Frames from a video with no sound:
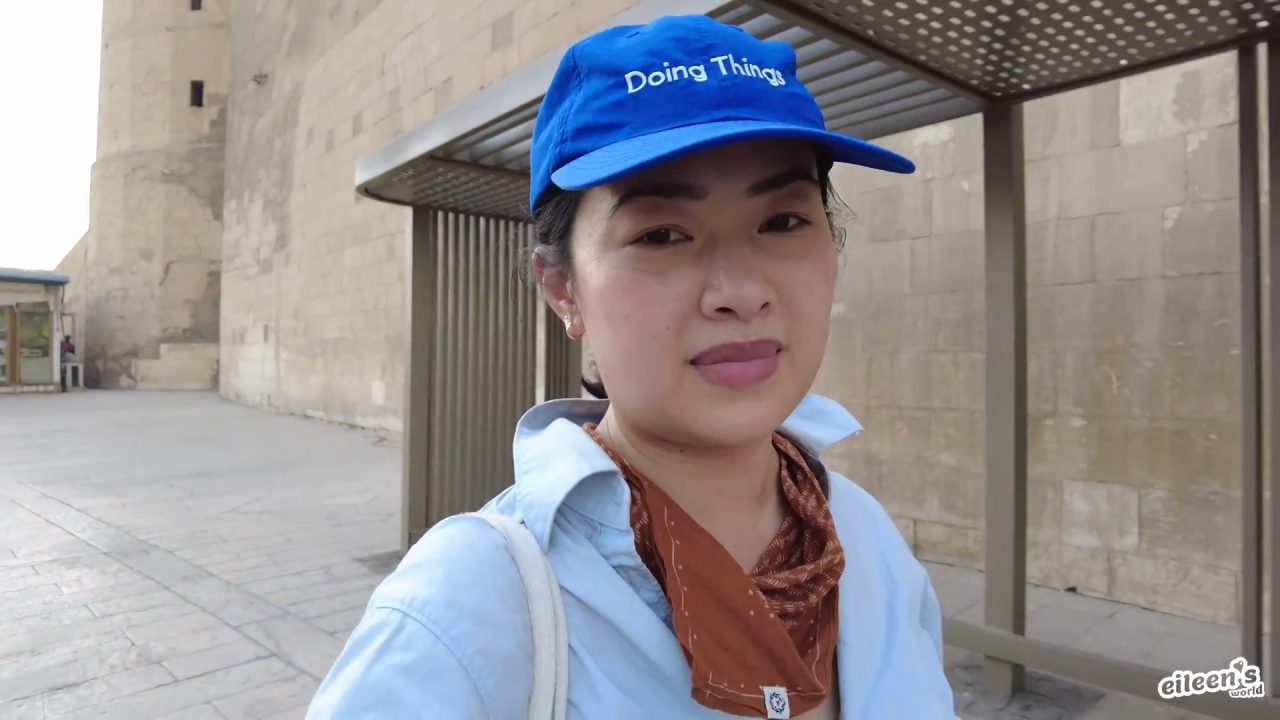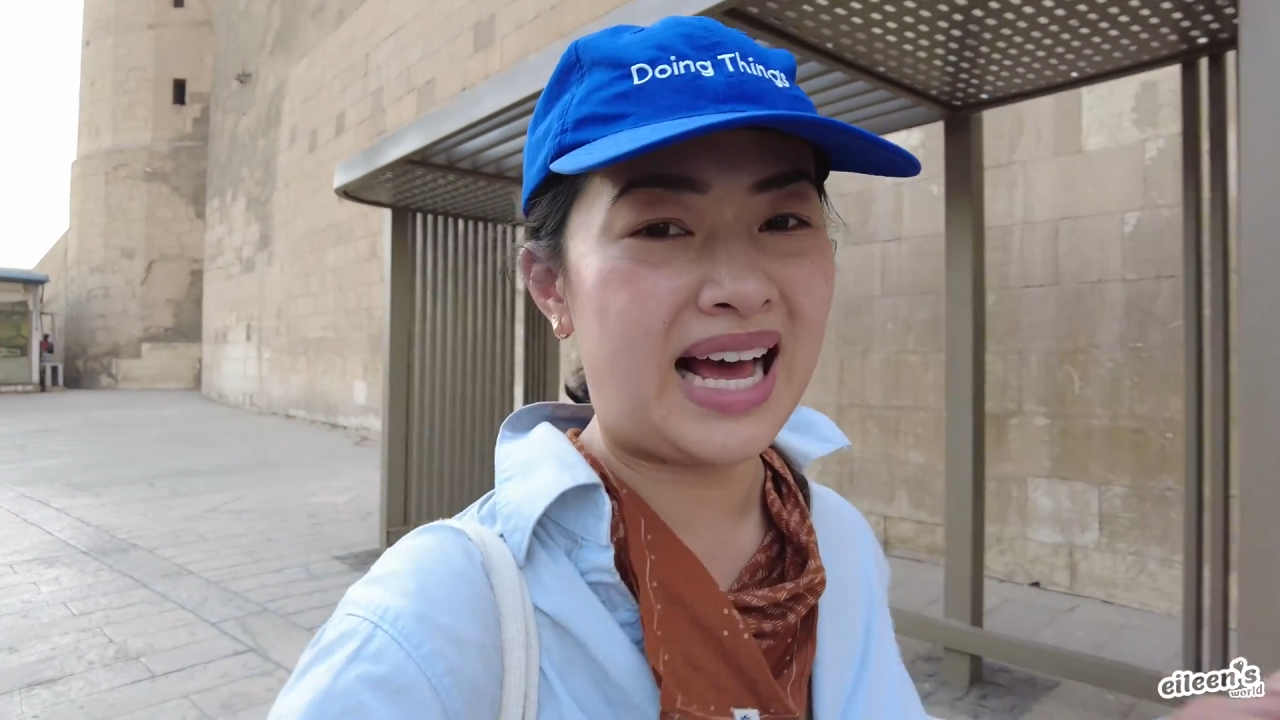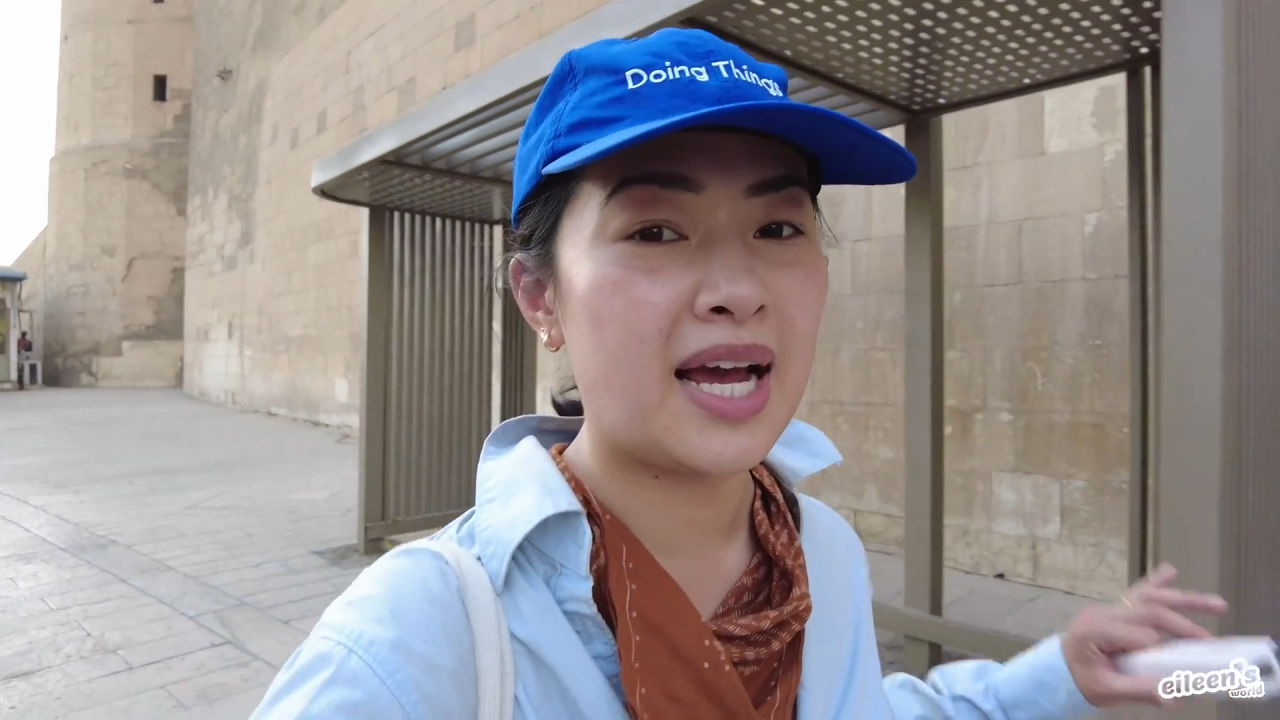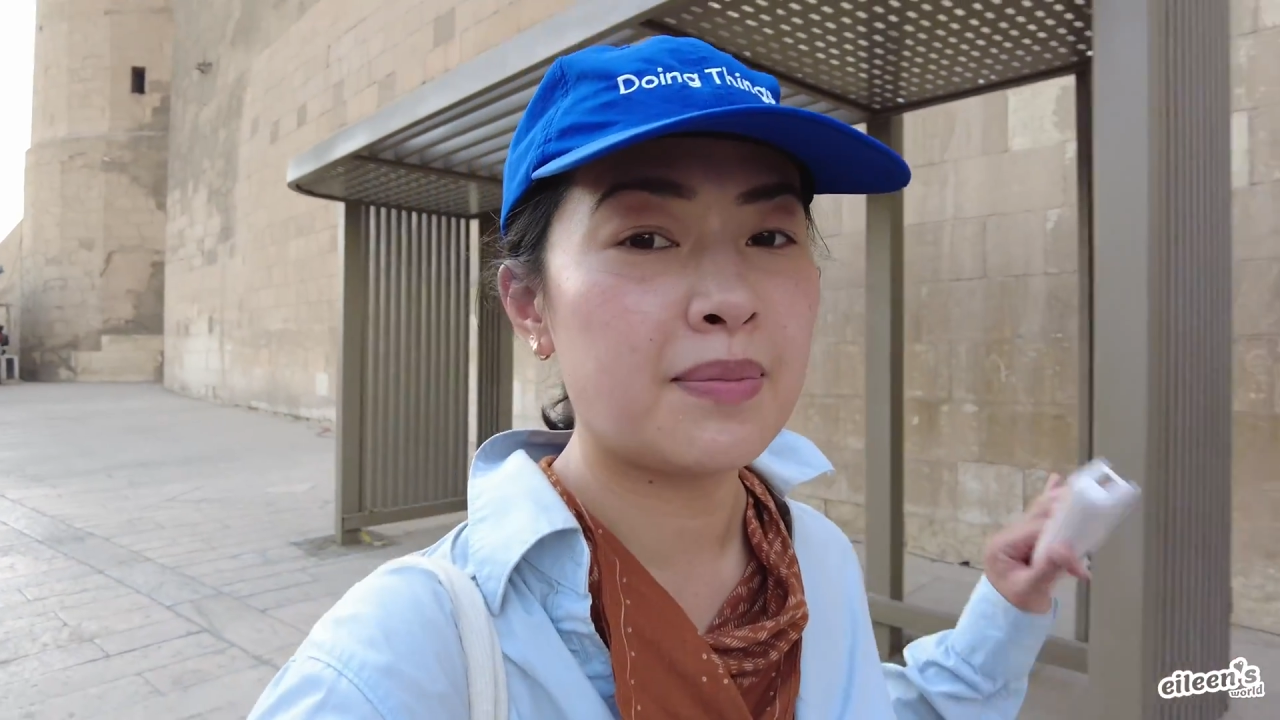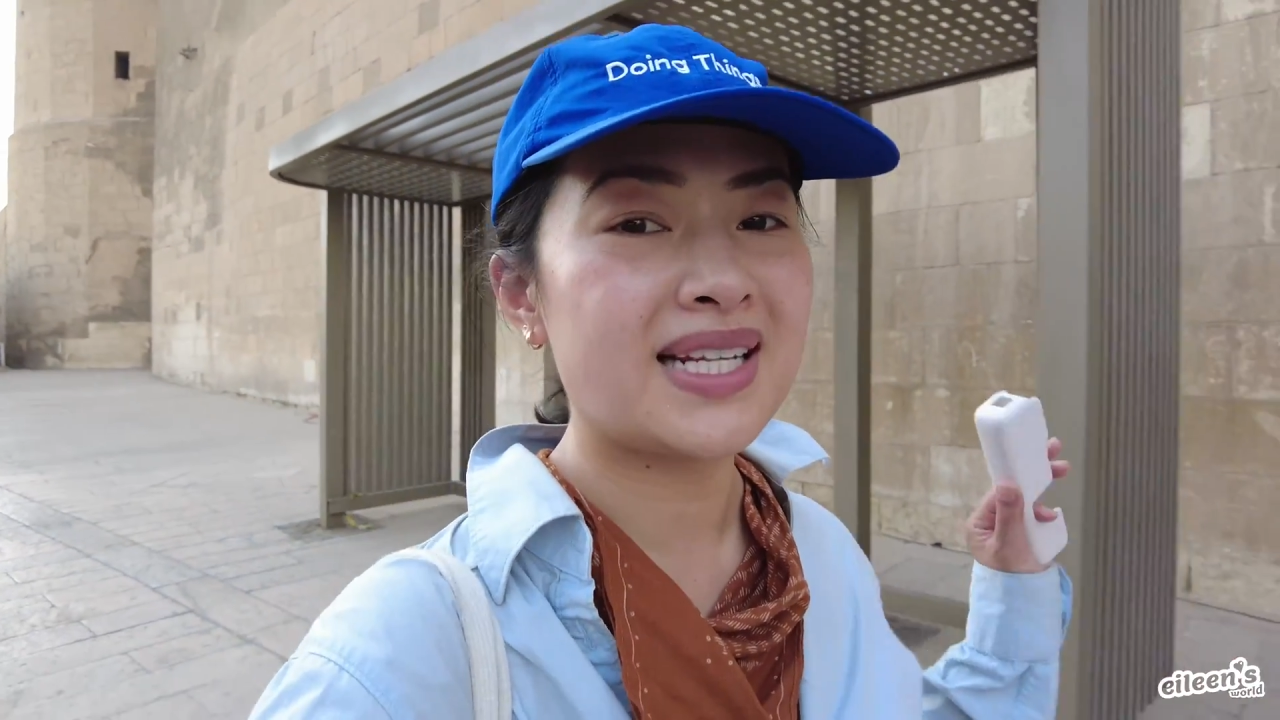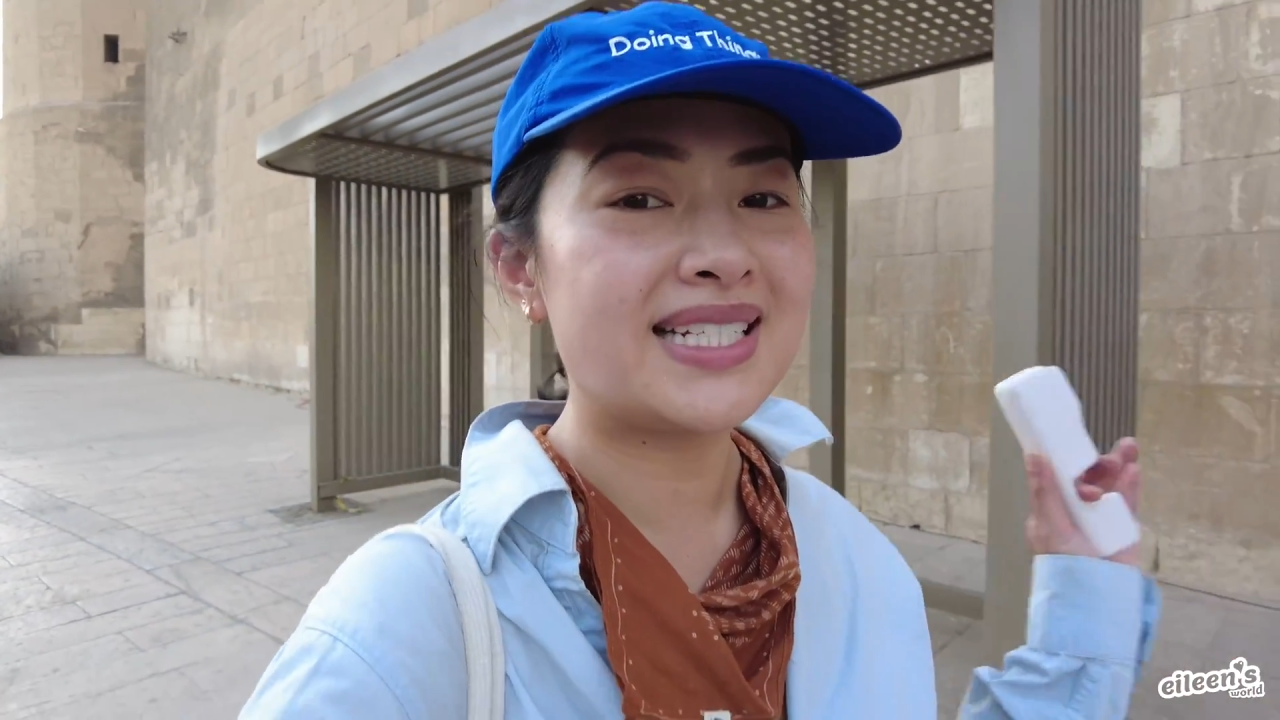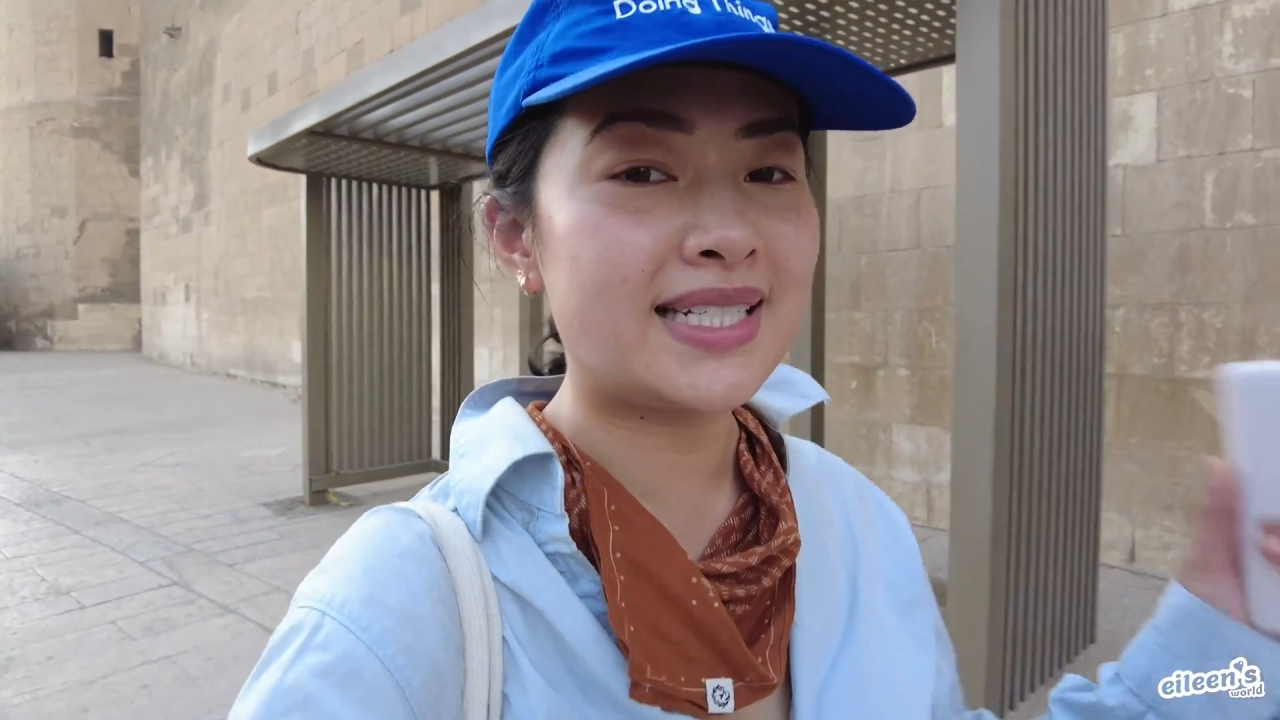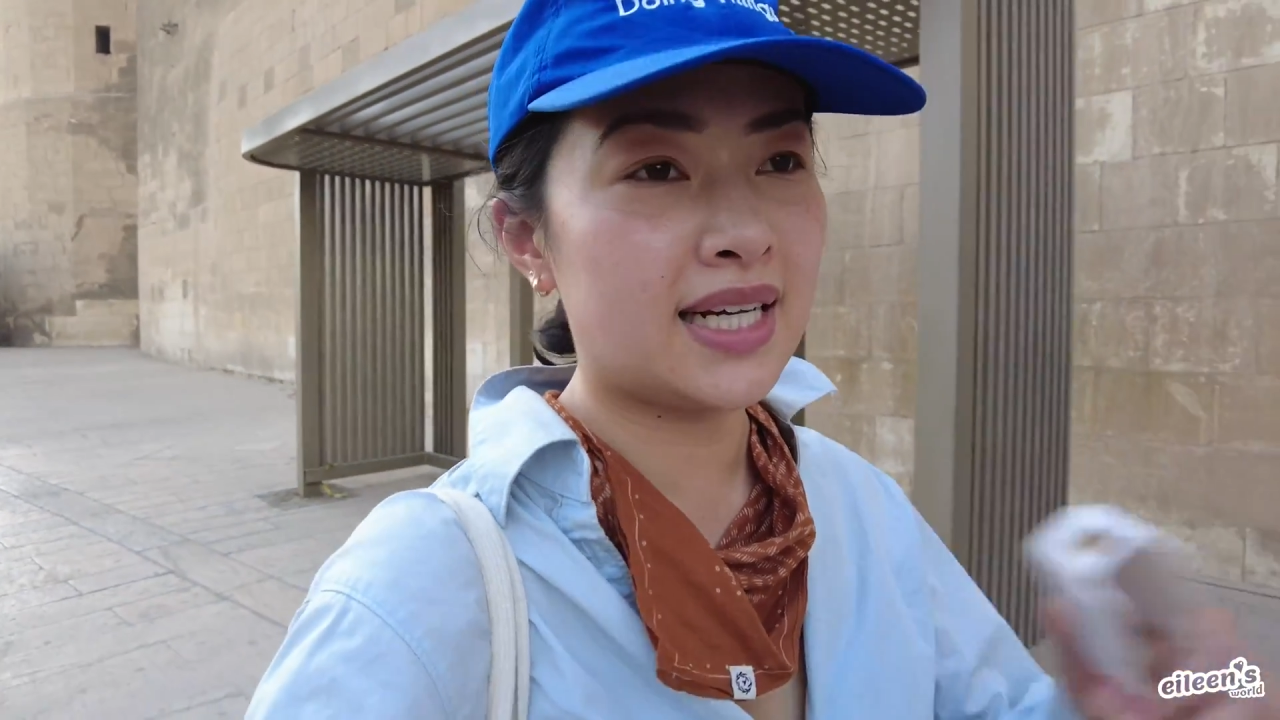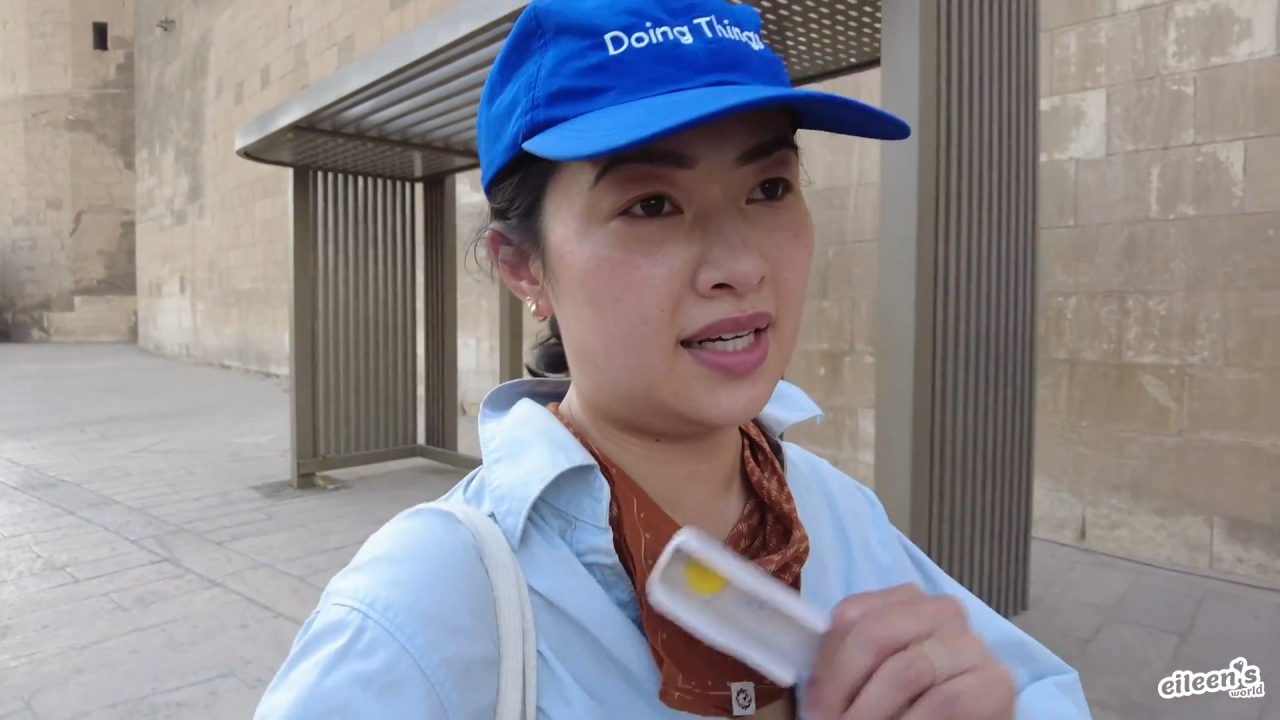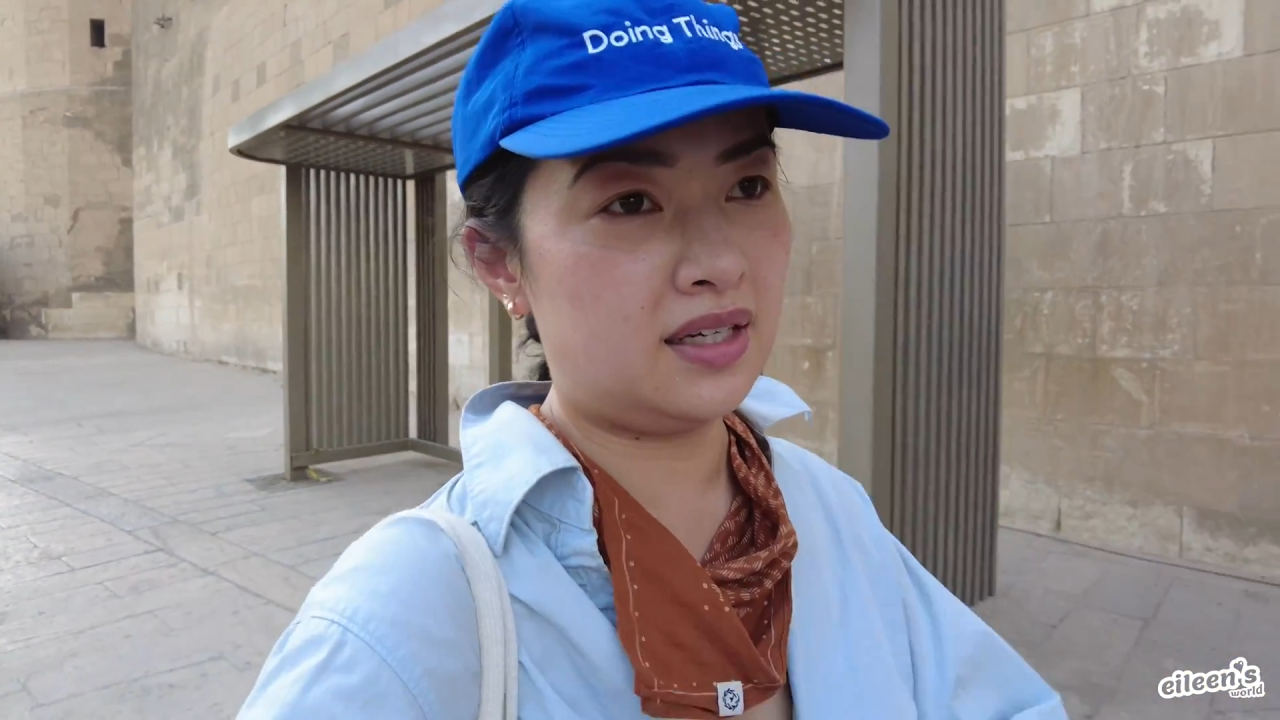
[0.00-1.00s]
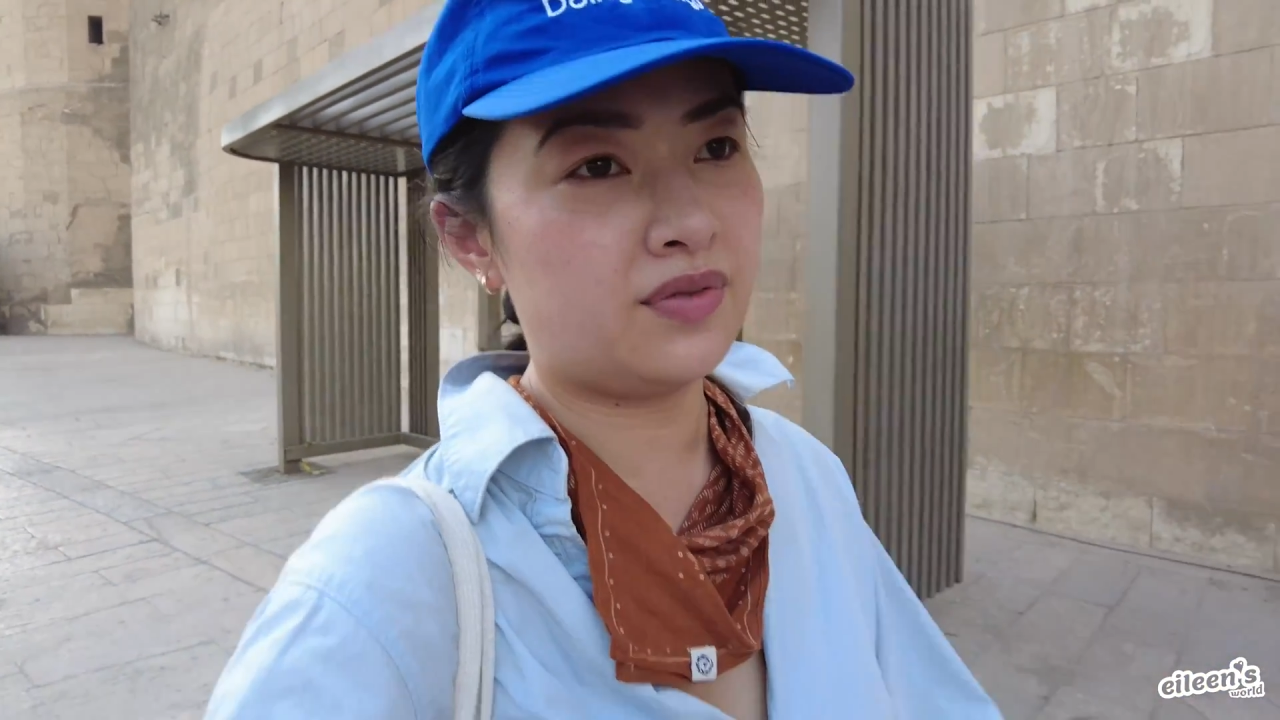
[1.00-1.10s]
I'm done